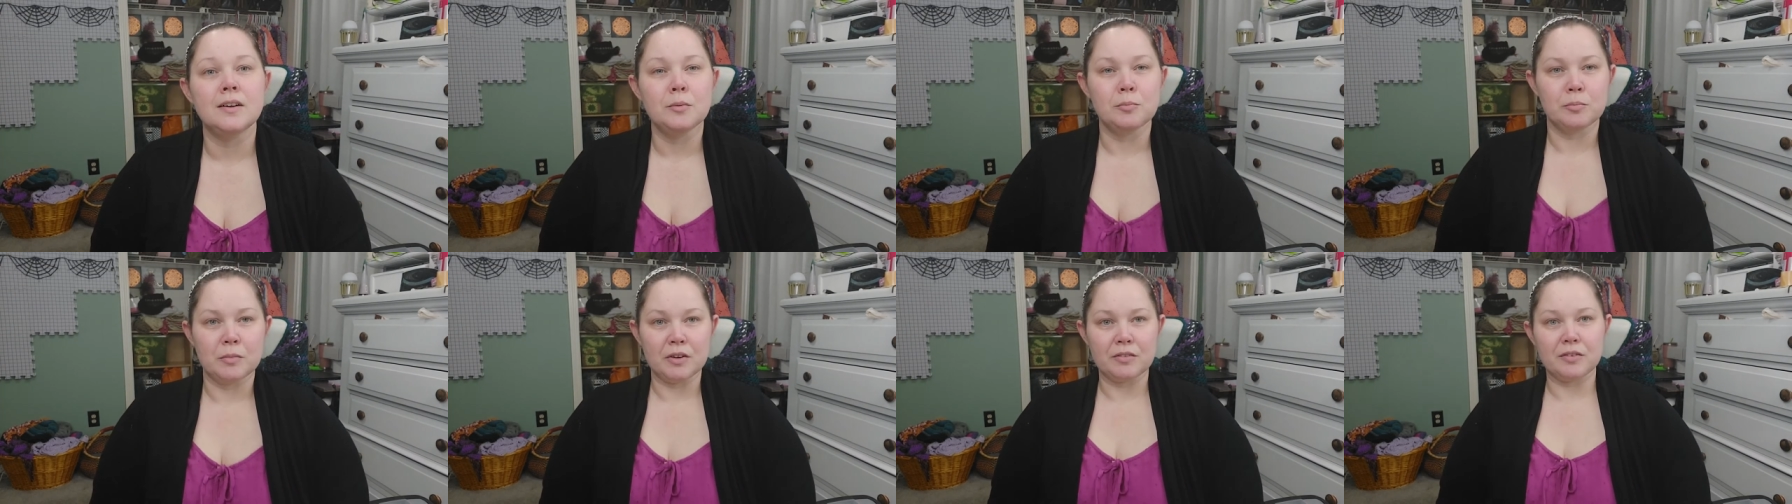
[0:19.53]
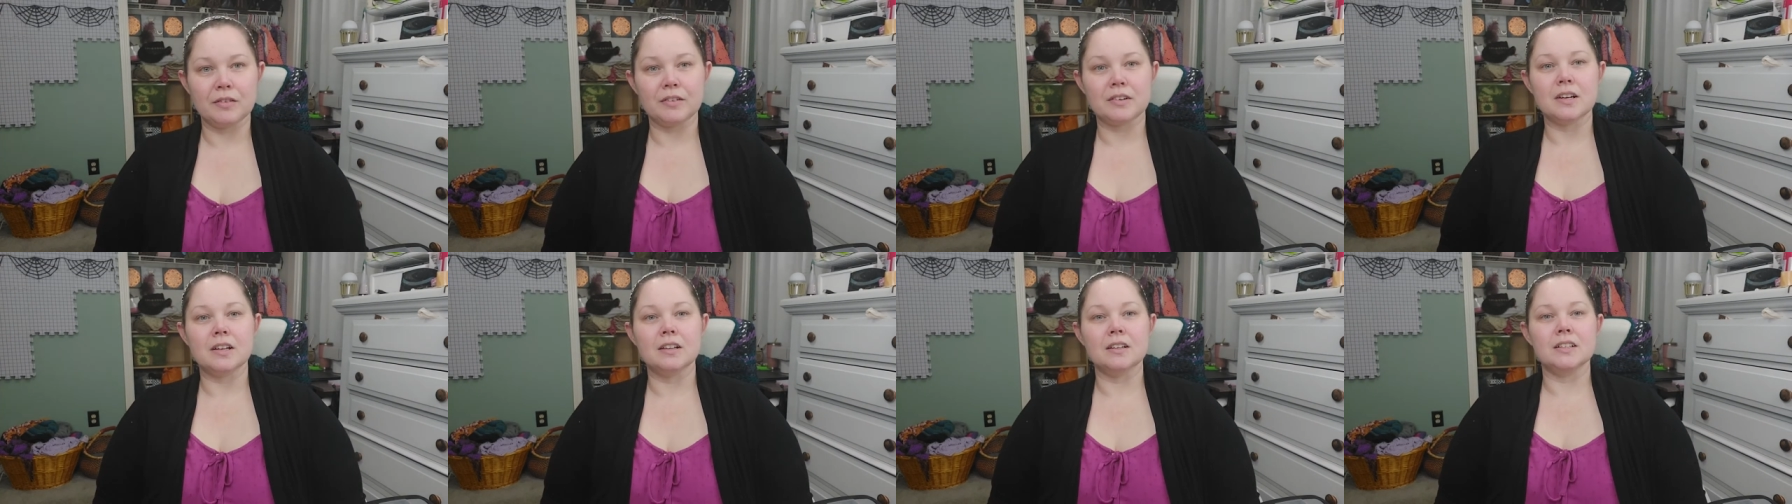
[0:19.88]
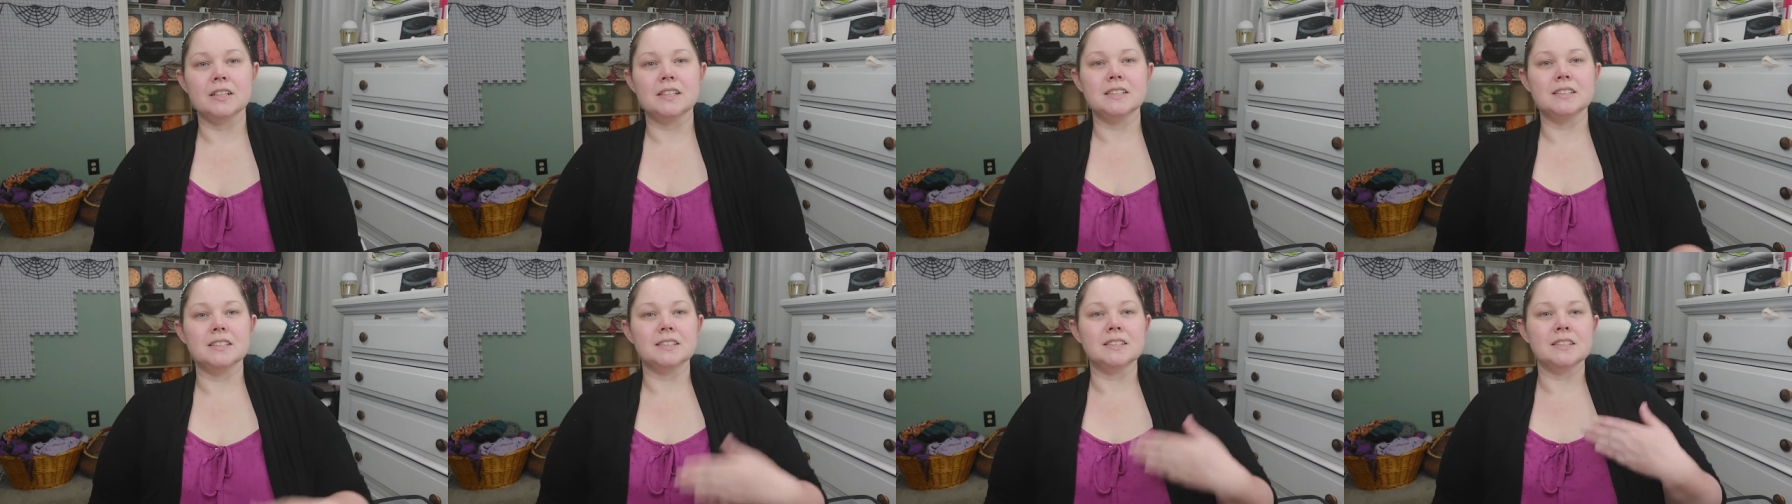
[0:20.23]
My favorite color
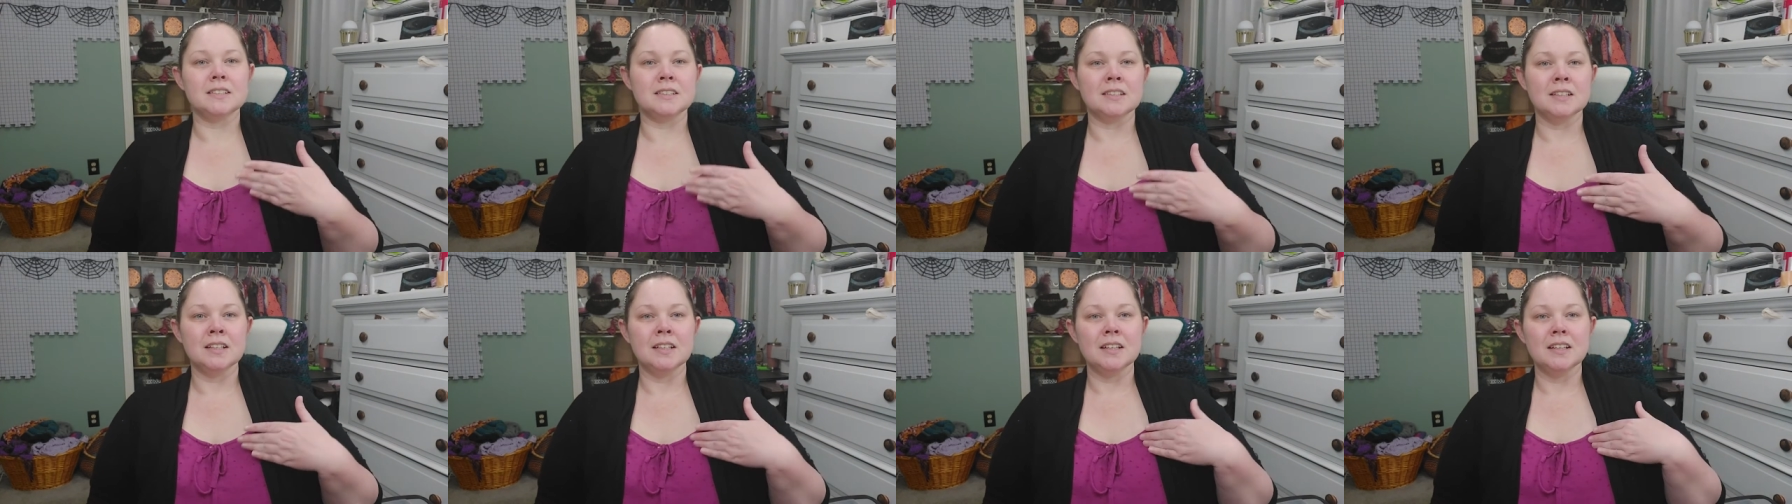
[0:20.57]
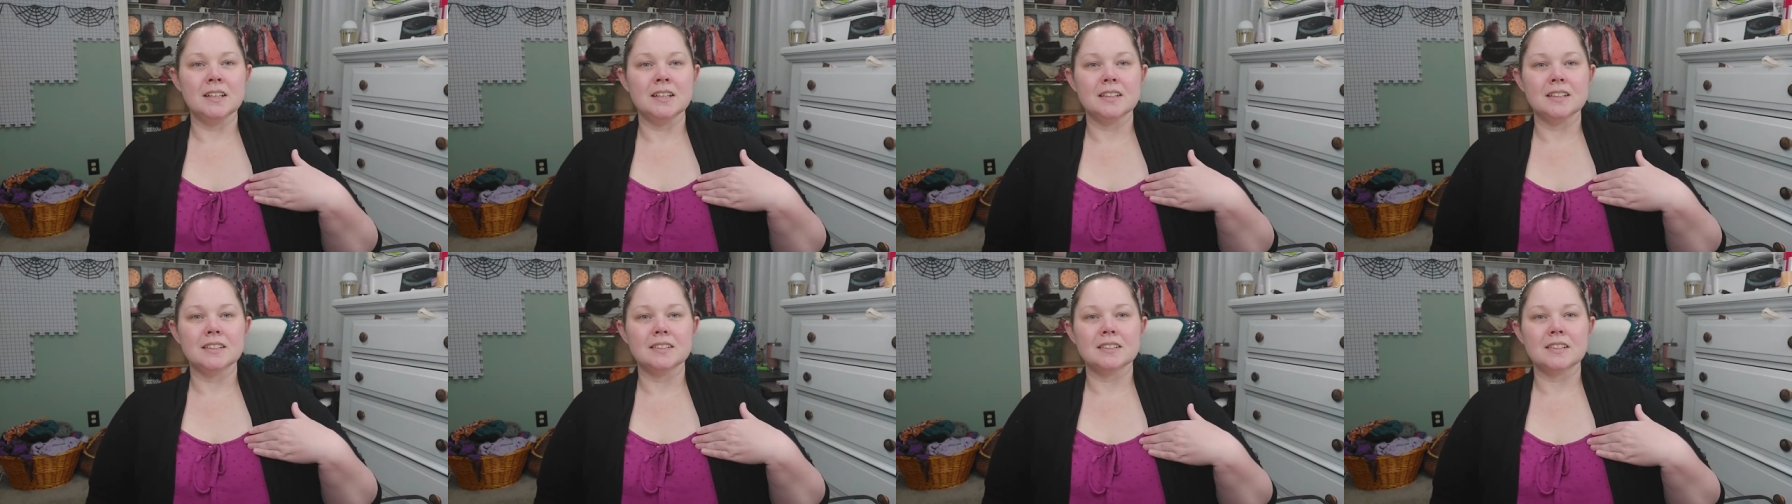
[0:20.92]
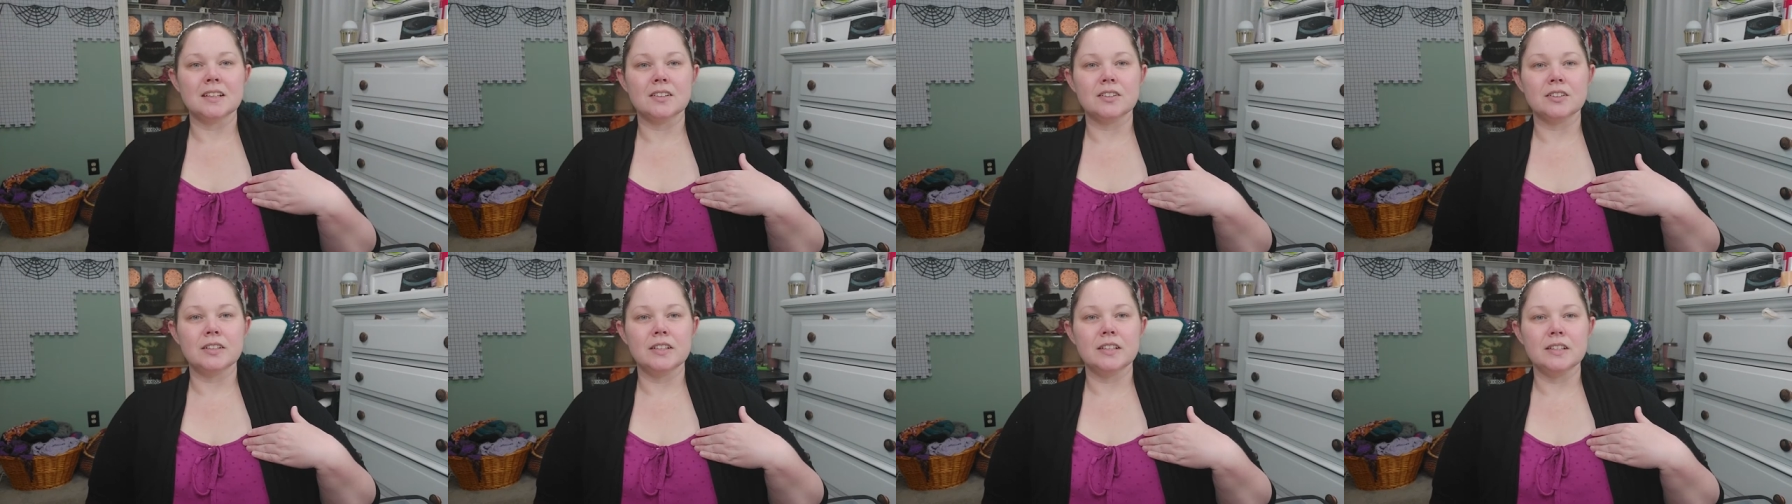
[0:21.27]
is this
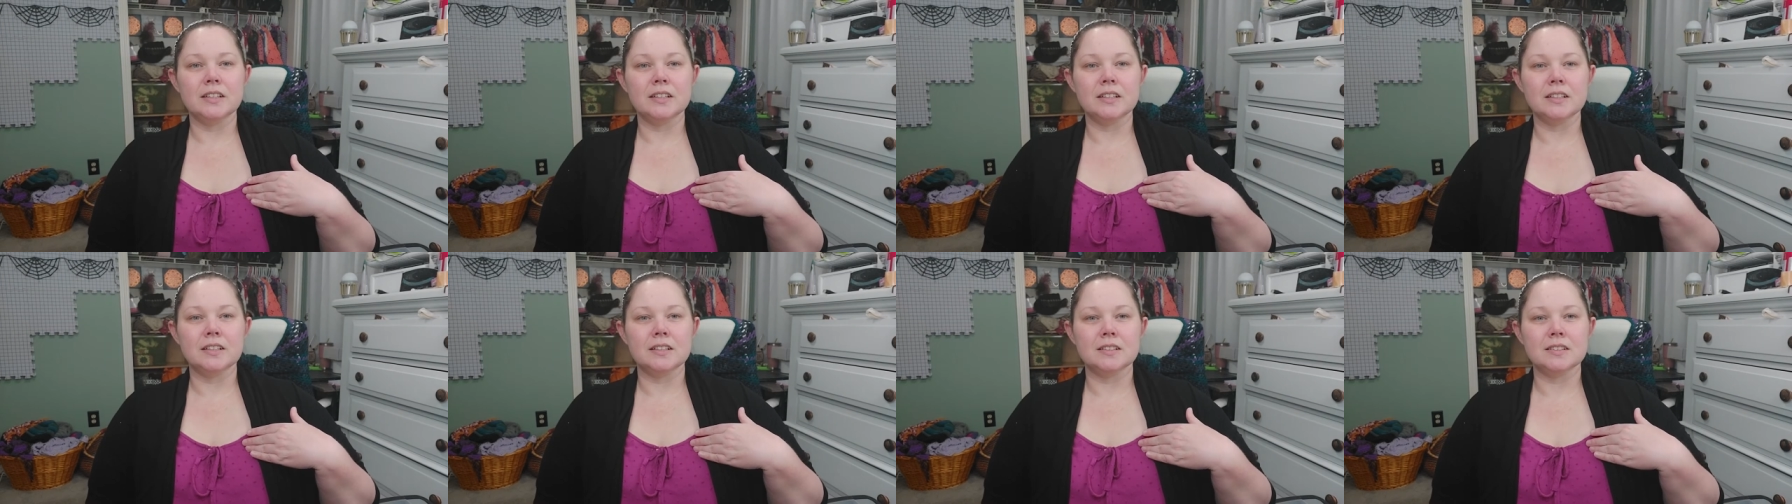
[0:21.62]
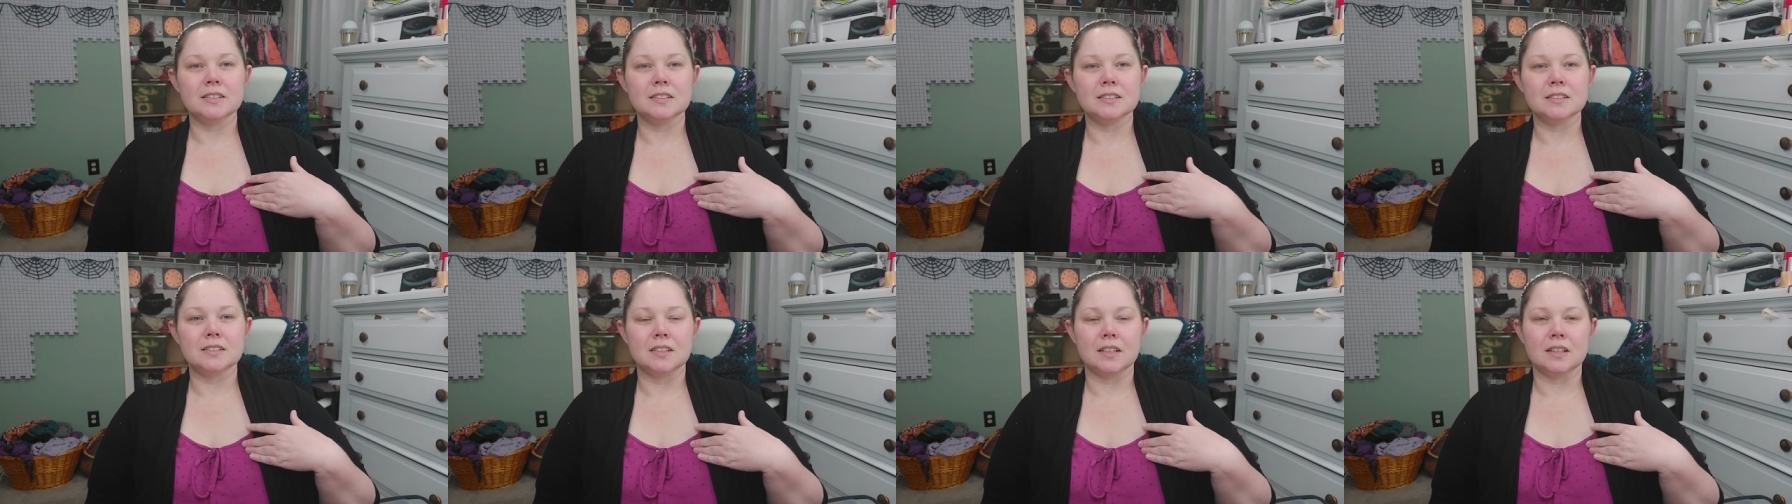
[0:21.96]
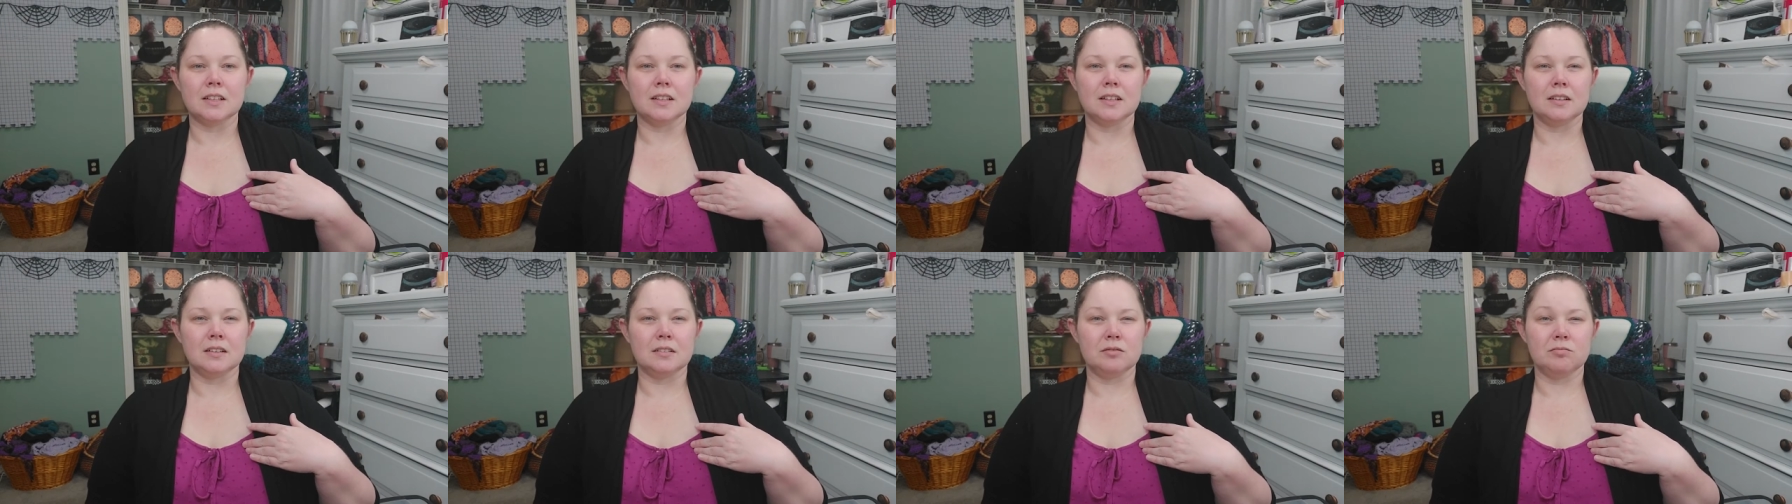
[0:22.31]
color here. It's
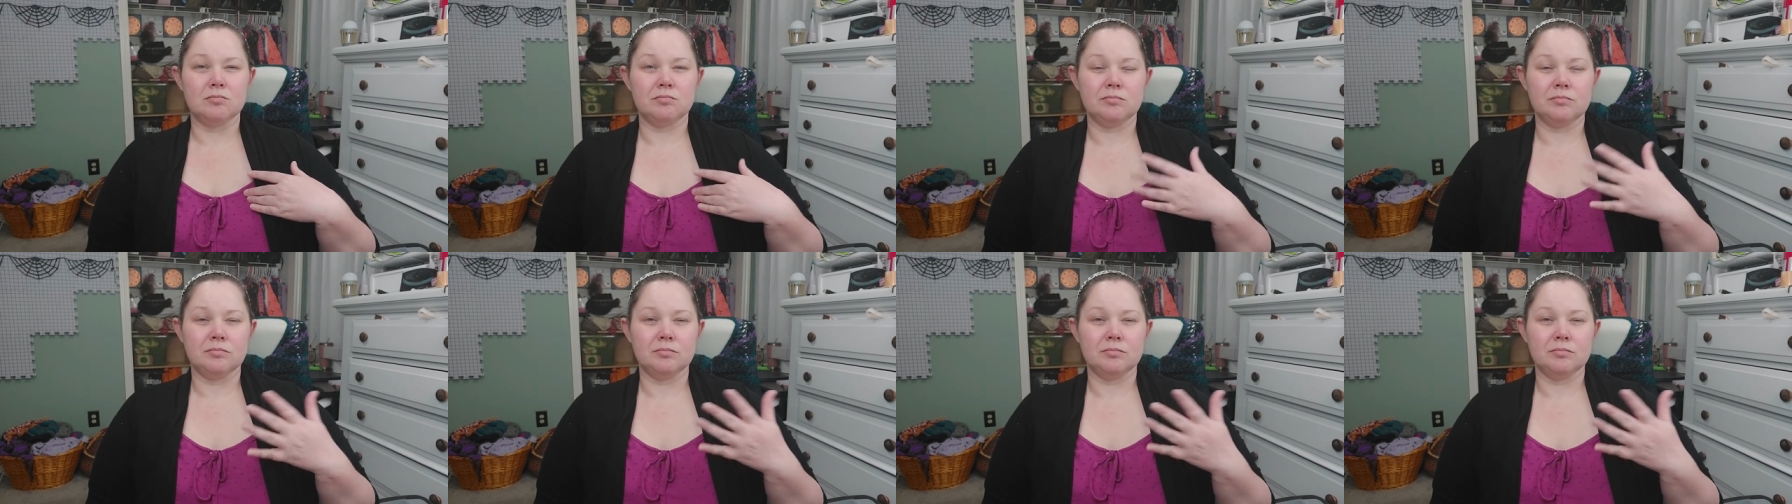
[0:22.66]
uh,